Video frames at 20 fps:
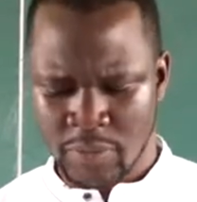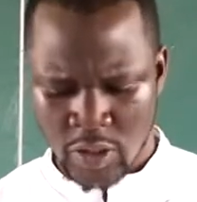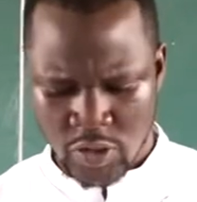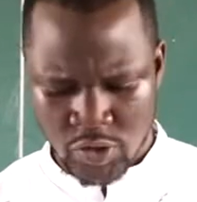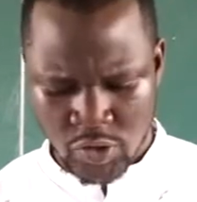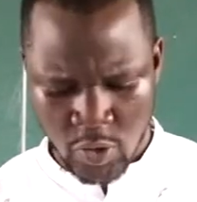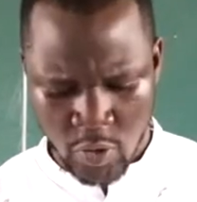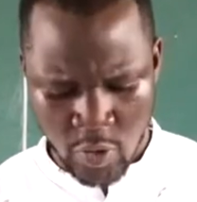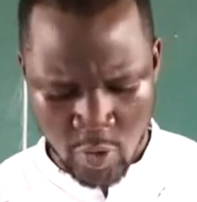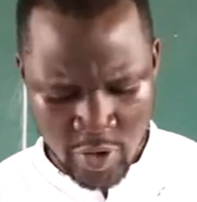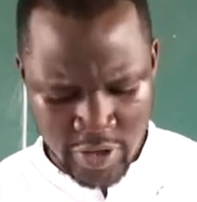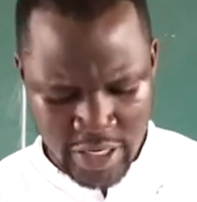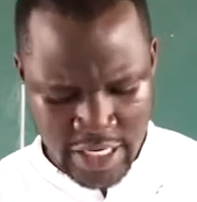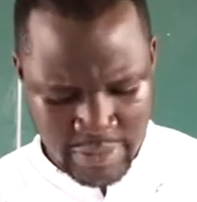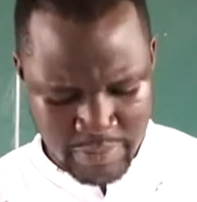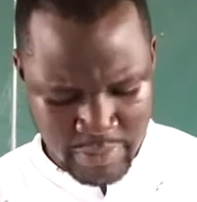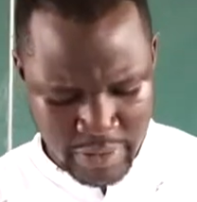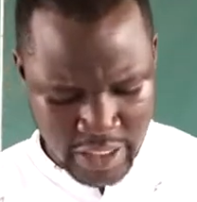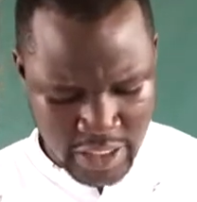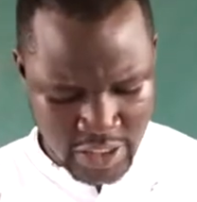So on
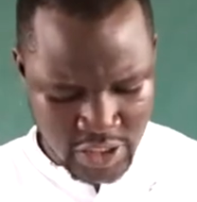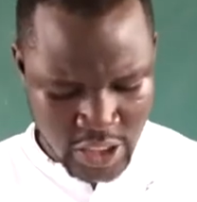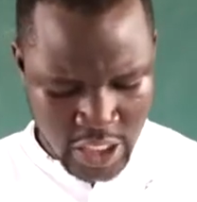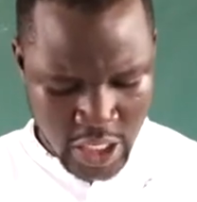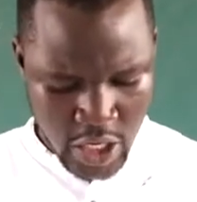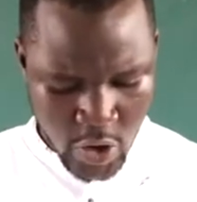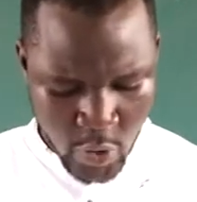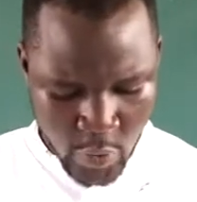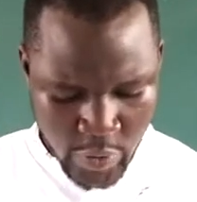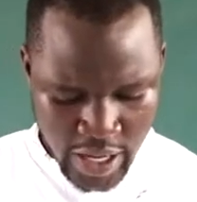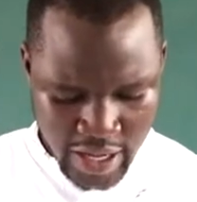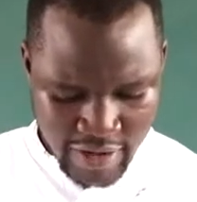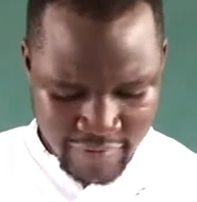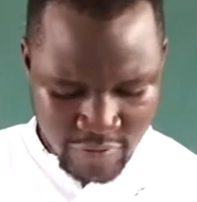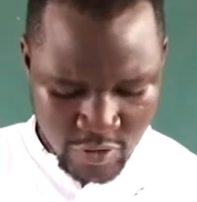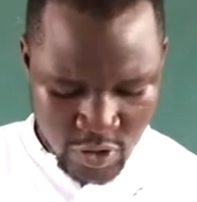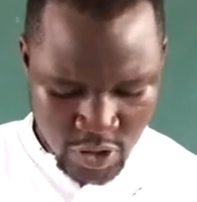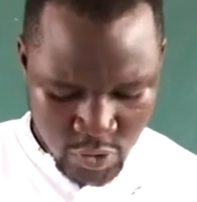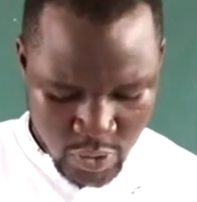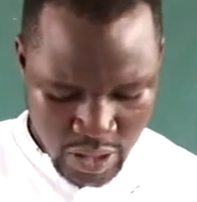that page, we have
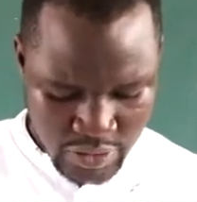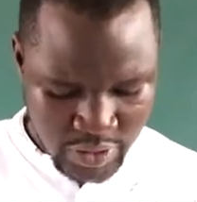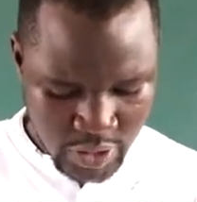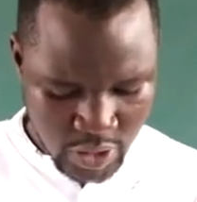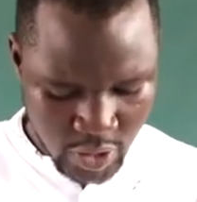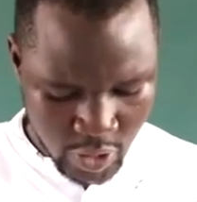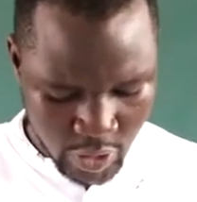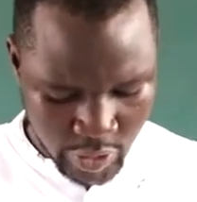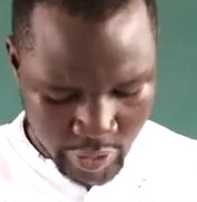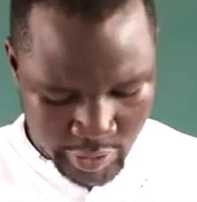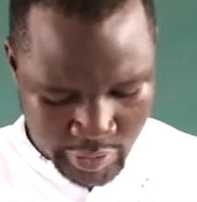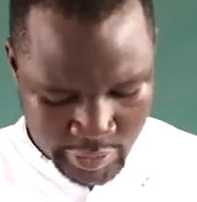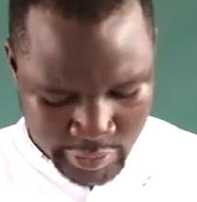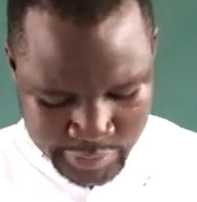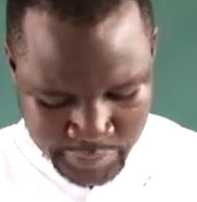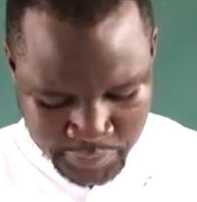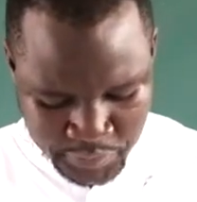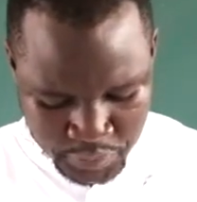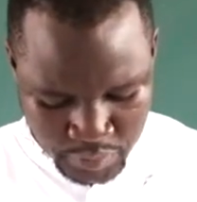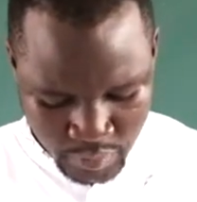got what we call
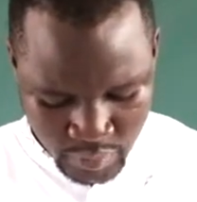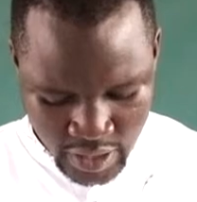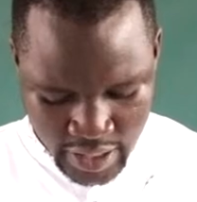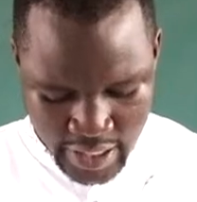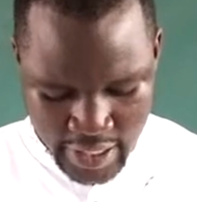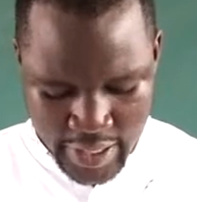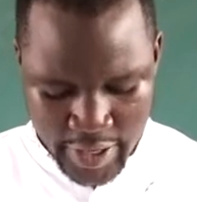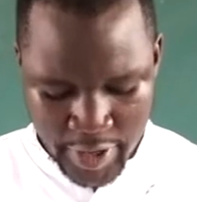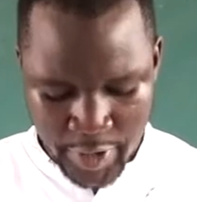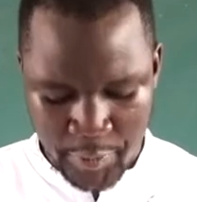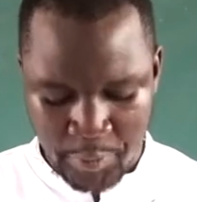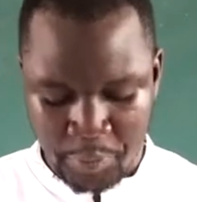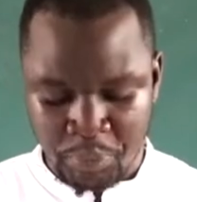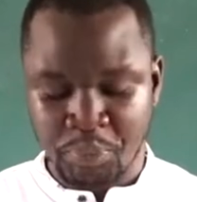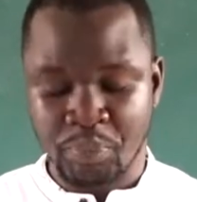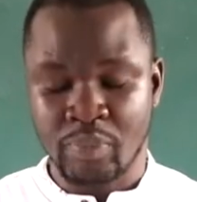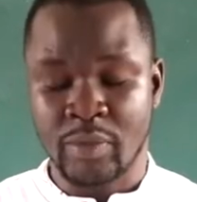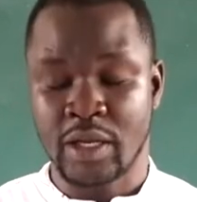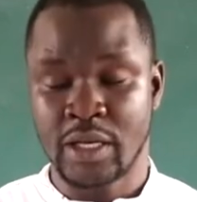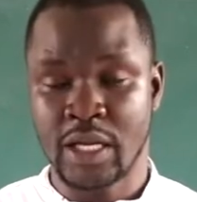
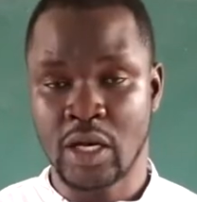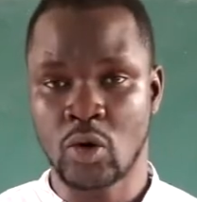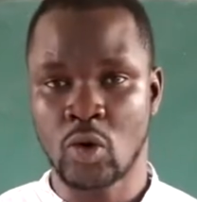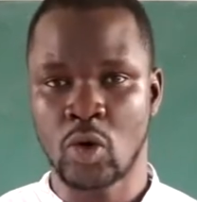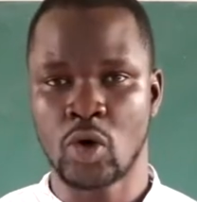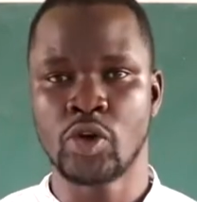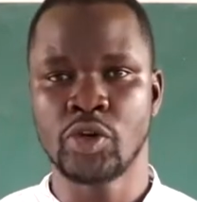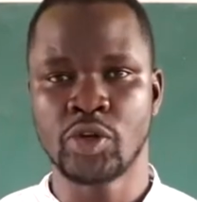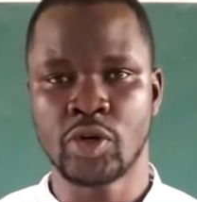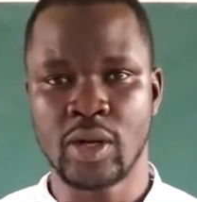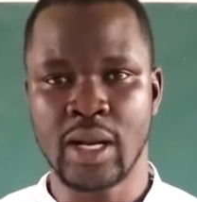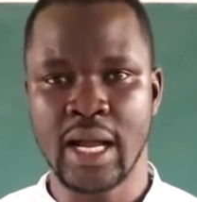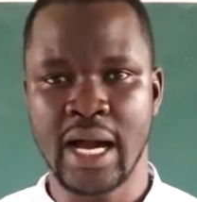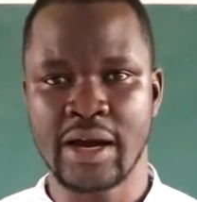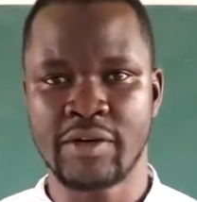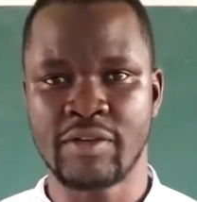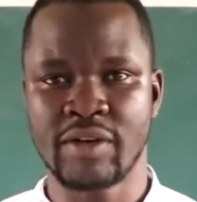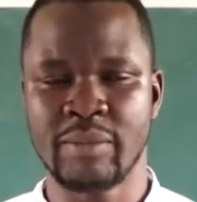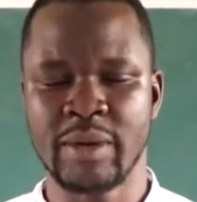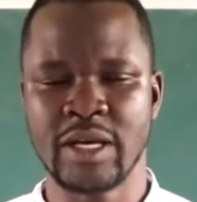the colonial
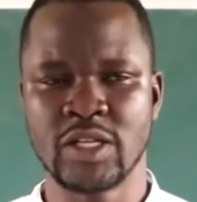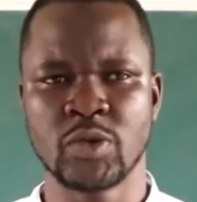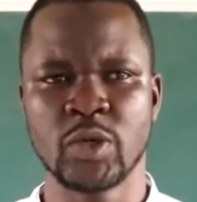agreements.